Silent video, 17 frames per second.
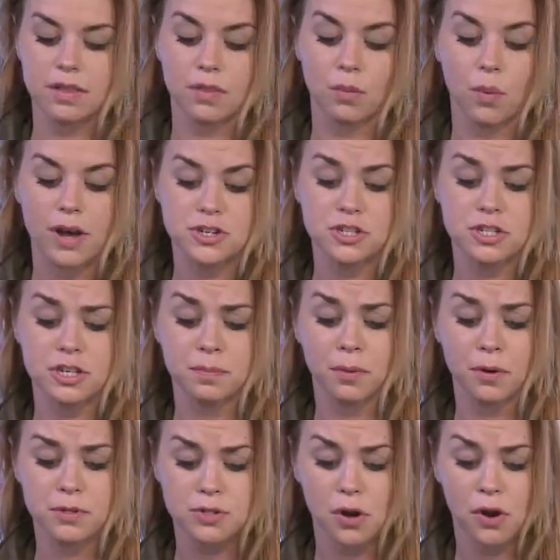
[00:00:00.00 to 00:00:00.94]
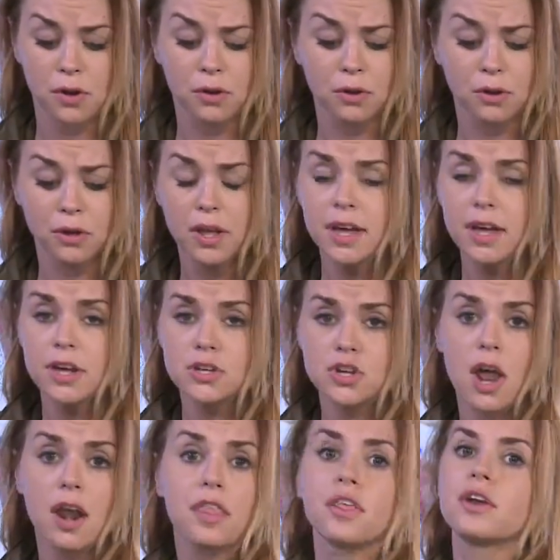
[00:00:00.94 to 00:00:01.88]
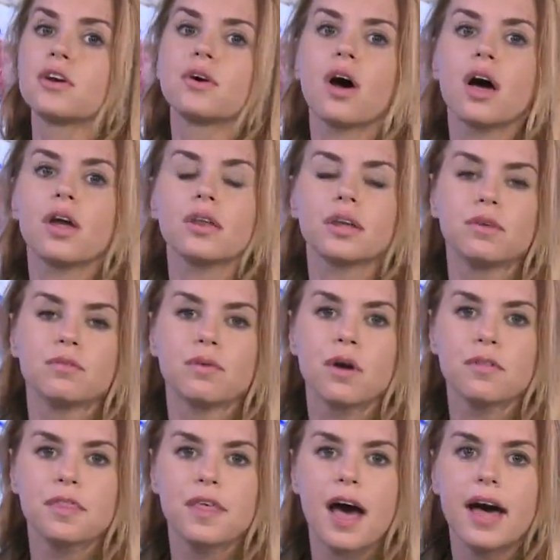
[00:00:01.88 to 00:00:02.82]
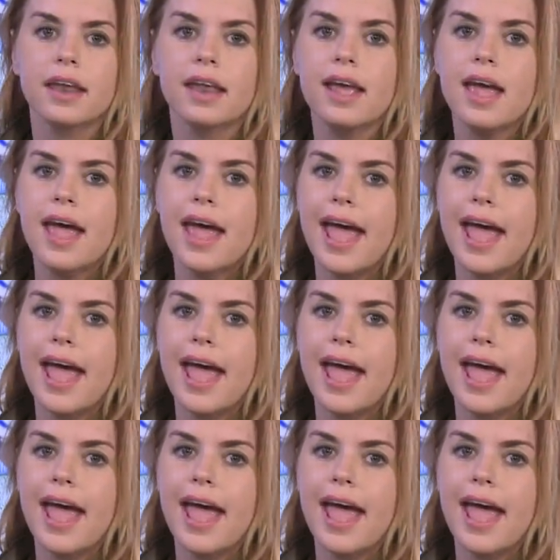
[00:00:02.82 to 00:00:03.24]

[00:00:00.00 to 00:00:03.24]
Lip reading: to the Washington Post article. Jonathan O'Connell, he wrote that.